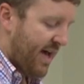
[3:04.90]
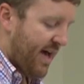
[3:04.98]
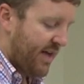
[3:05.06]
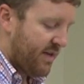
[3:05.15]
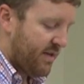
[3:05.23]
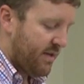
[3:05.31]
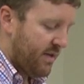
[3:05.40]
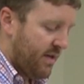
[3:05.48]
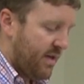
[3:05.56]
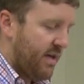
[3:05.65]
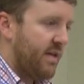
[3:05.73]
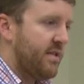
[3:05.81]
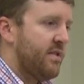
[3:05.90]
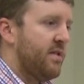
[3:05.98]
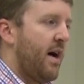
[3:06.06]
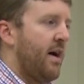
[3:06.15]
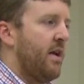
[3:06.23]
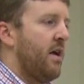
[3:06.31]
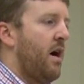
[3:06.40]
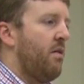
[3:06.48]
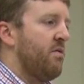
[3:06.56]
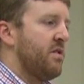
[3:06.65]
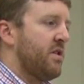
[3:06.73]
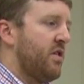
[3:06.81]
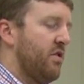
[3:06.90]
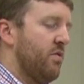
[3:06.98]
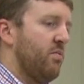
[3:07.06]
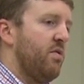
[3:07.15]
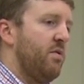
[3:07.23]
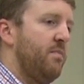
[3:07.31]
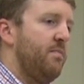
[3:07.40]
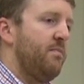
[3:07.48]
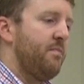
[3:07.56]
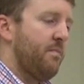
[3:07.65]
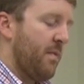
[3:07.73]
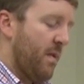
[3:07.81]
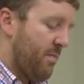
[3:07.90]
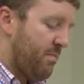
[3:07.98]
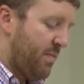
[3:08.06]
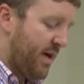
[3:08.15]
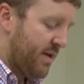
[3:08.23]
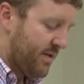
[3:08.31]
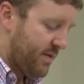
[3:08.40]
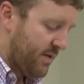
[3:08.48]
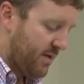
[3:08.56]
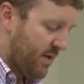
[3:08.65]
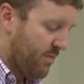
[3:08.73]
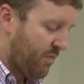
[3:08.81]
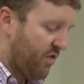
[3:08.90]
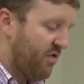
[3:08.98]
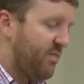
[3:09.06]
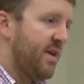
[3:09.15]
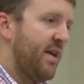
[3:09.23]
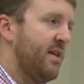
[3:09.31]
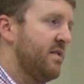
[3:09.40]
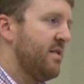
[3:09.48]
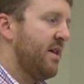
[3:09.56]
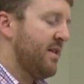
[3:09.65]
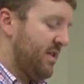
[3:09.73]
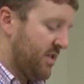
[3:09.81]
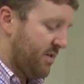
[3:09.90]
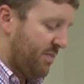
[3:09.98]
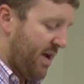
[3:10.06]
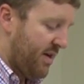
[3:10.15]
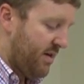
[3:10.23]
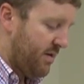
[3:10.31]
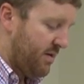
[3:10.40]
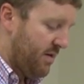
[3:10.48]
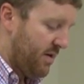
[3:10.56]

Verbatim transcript: that it's not always curable, but improvement is anticipated